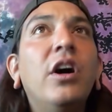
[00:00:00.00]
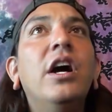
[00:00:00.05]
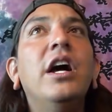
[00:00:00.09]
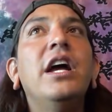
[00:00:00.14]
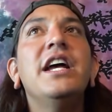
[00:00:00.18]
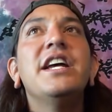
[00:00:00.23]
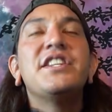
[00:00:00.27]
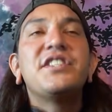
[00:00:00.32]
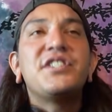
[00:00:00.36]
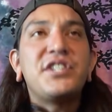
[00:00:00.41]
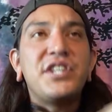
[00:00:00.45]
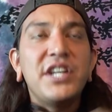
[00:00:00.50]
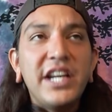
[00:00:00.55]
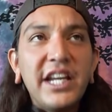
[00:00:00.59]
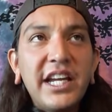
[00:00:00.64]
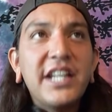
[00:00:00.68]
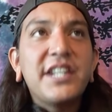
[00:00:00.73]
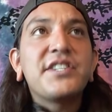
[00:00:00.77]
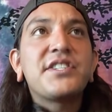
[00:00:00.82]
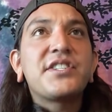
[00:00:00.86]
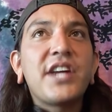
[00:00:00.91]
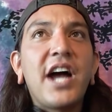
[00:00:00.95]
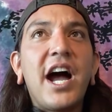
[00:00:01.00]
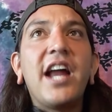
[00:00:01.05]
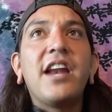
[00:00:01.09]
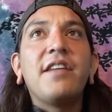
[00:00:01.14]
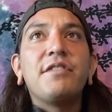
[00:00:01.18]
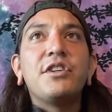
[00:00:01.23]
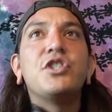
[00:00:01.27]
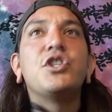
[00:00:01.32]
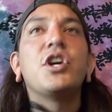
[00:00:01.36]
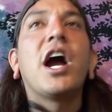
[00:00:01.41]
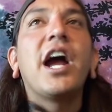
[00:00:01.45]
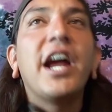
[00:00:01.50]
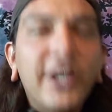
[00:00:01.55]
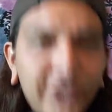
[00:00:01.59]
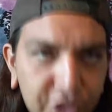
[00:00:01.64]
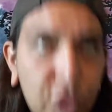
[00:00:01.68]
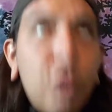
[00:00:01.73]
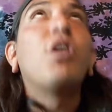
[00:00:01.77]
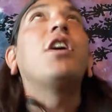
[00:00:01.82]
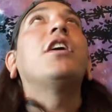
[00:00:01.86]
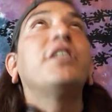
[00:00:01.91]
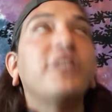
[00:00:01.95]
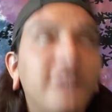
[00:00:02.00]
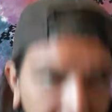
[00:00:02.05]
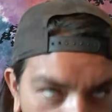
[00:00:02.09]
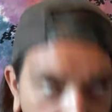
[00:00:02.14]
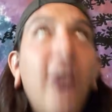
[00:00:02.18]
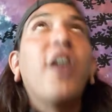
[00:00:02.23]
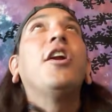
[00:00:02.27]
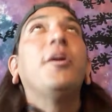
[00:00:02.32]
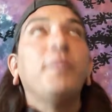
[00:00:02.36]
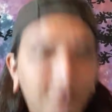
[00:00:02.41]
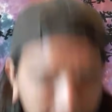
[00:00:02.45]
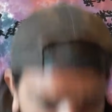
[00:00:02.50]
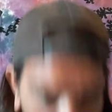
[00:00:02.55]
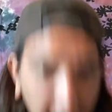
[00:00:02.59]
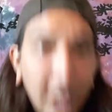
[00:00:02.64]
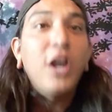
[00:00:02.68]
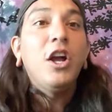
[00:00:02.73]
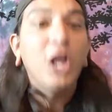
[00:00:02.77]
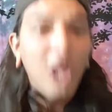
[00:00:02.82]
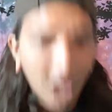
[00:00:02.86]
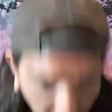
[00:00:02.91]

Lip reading: sitting inside of a giant truck tire. I'm just like,